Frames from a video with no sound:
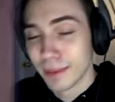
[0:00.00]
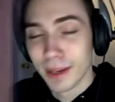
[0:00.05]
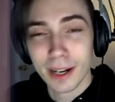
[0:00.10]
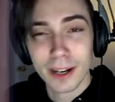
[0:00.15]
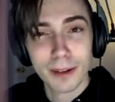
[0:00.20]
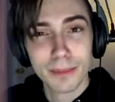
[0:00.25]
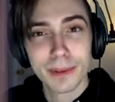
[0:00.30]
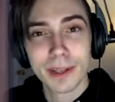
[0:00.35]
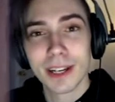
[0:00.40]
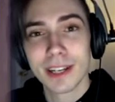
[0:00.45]
But I
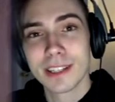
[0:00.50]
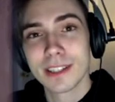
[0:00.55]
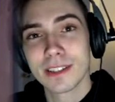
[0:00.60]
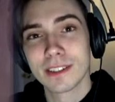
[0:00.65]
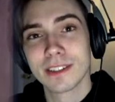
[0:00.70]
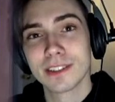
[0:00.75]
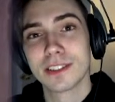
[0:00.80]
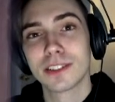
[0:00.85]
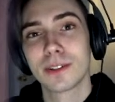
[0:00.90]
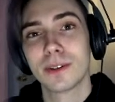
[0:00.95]
hope you guys
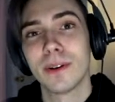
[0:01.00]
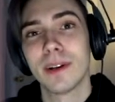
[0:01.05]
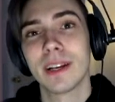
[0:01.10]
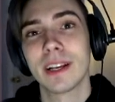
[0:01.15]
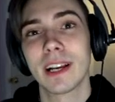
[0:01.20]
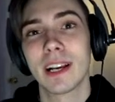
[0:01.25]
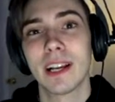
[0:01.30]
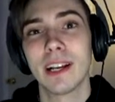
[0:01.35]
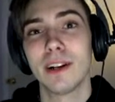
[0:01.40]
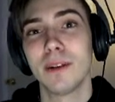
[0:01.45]
are
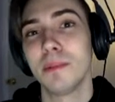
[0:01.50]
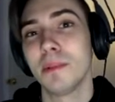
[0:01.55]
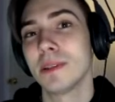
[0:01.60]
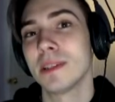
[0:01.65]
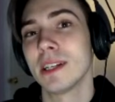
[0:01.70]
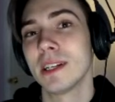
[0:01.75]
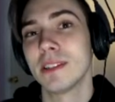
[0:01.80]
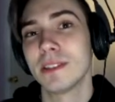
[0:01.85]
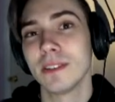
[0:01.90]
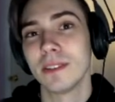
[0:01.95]
enjoying, and I hope you
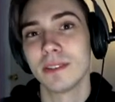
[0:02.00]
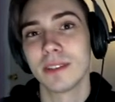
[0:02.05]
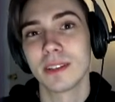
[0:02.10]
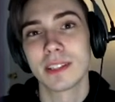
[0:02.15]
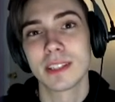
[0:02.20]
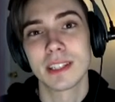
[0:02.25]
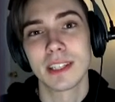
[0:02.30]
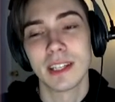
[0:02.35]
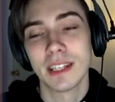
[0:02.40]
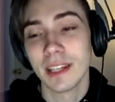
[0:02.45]
stay tuned to
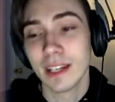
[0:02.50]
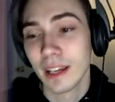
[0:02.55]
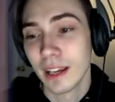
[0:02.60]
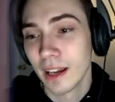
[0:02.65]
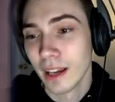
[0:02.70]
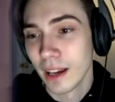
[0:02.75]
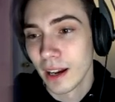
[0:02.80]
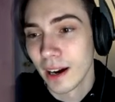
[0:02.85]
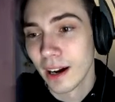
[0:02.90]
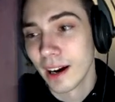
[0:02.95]
see
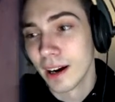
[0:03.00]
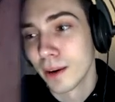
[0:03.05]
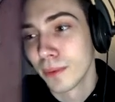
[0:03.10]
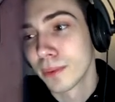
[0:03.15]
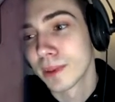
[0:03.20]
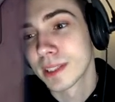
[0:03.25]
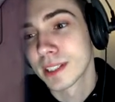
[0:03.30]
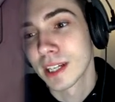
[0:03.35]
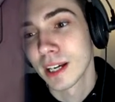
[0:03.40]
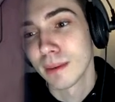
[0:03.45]

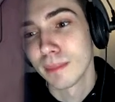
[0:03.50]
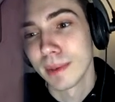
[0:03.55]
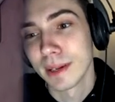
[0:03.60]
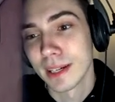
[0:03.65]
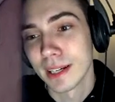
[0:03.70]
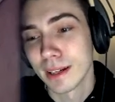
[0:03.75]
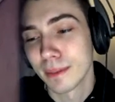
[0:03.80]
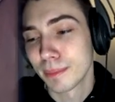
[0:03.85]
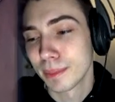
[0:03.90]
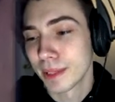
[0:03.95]
what's
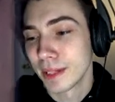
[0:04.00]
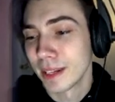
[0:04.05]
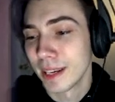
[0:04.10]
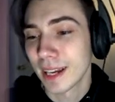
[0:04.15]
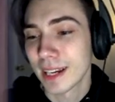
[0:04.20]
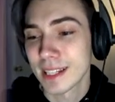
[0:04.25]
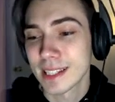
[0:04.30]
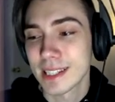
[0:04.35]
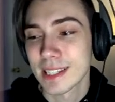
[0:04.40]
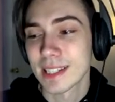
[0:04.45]
coming up
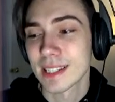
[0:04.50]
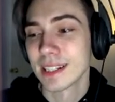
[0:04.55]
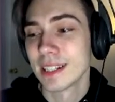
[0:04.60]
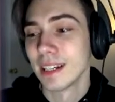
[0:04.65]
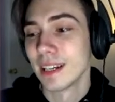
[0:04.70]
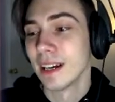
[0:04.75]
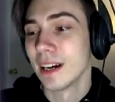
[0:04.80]
next.